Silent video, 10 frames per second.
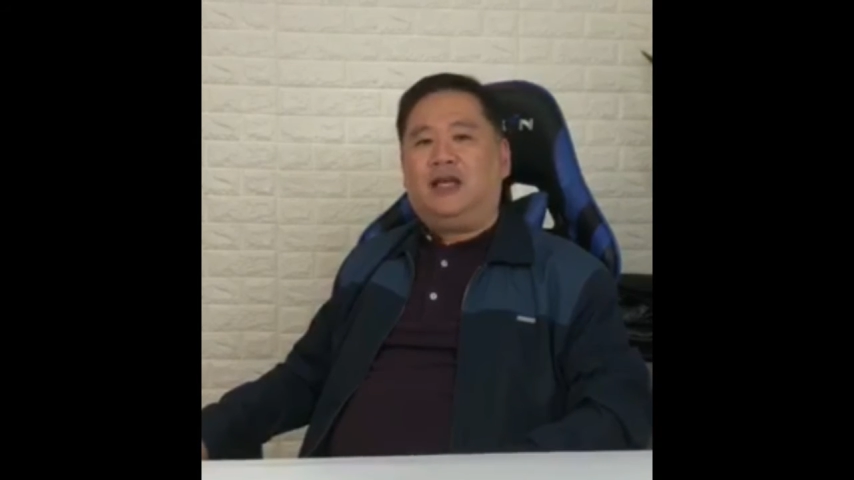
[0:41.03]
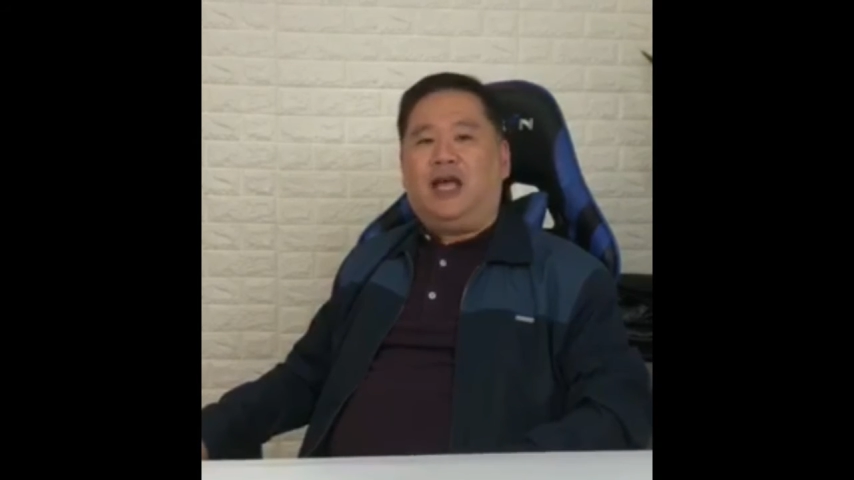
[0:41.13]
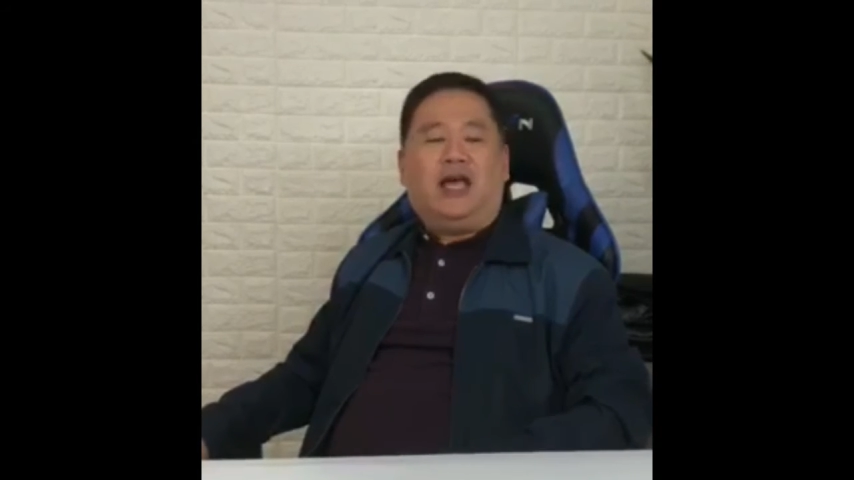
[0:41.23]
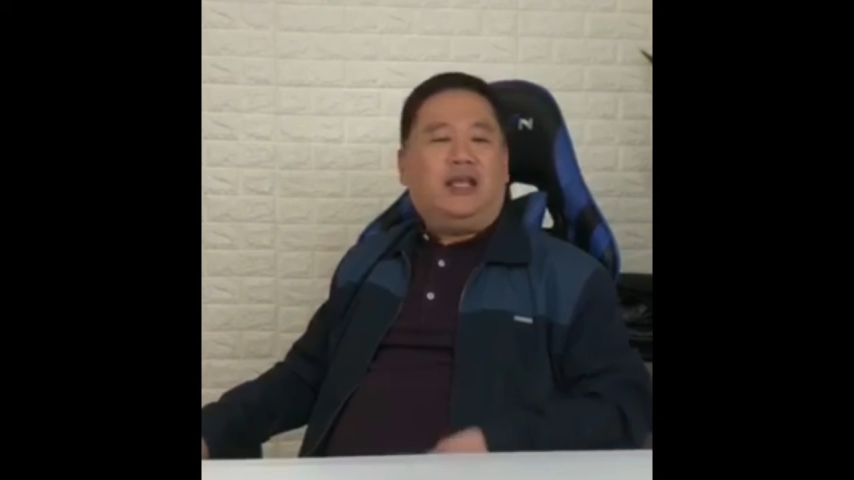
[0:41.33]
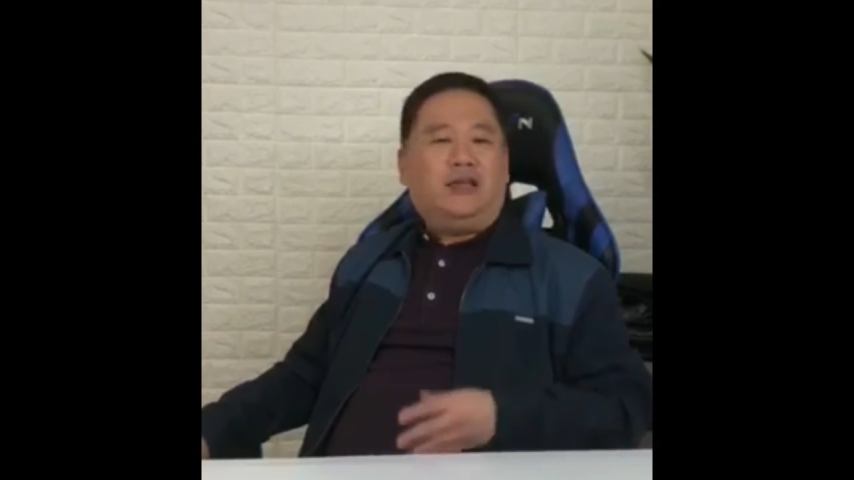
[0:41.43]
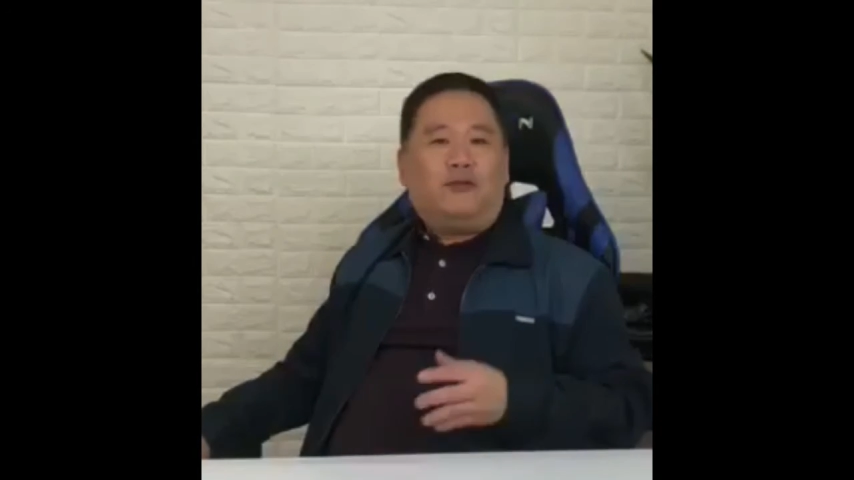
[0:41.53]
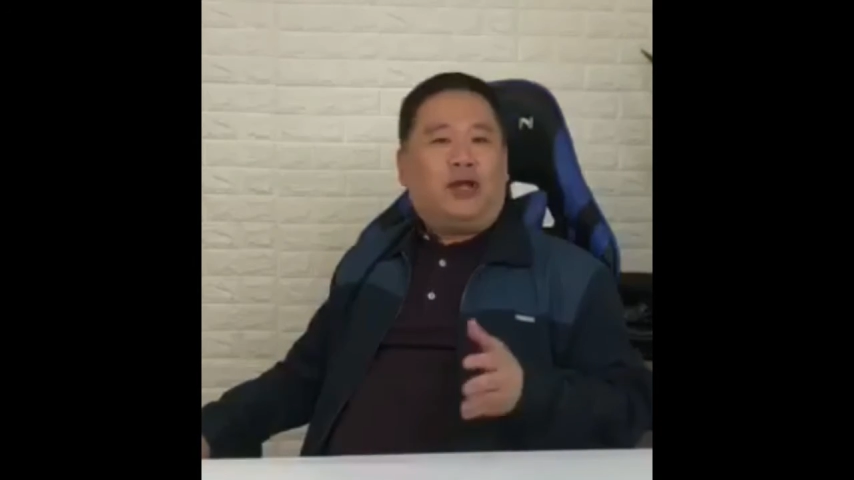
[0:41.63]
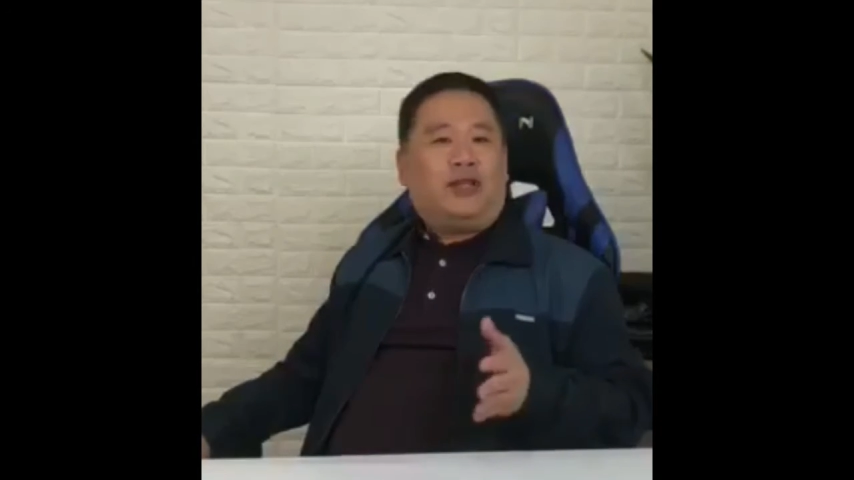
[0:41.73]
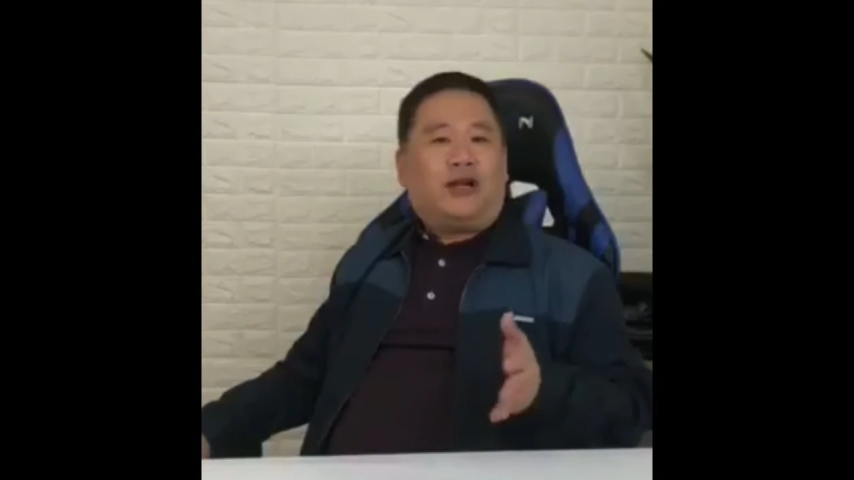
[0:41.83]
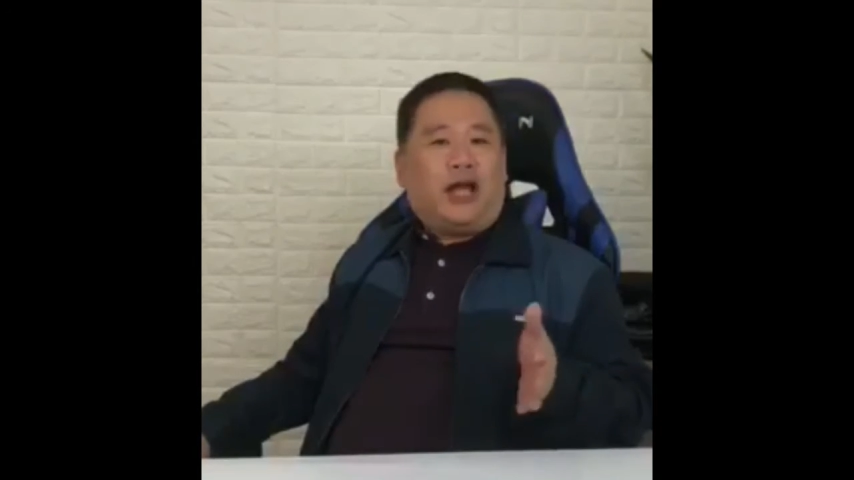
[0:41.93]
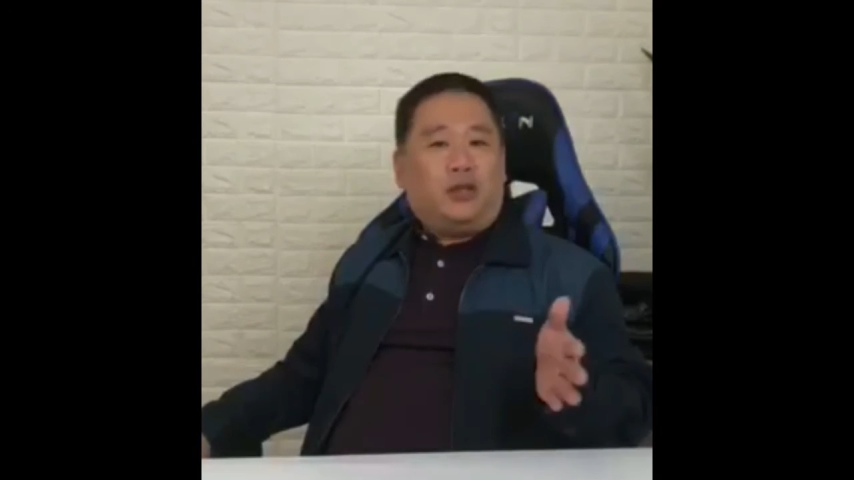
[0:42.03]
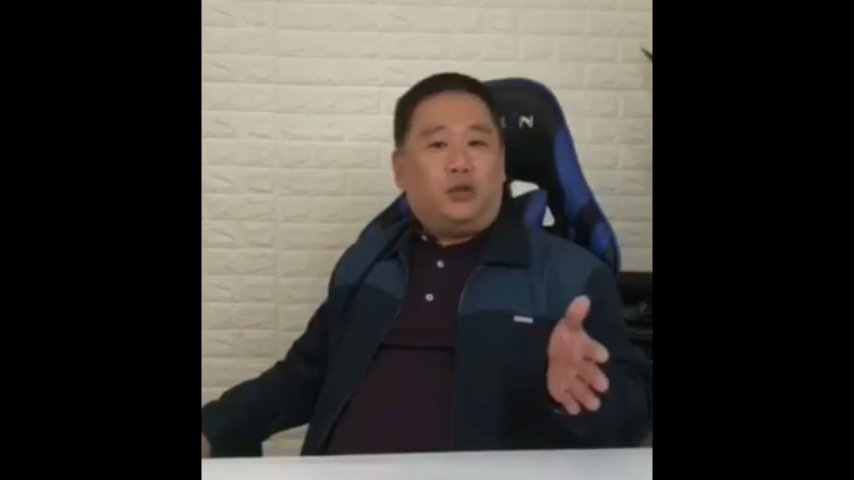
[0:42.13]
And whether I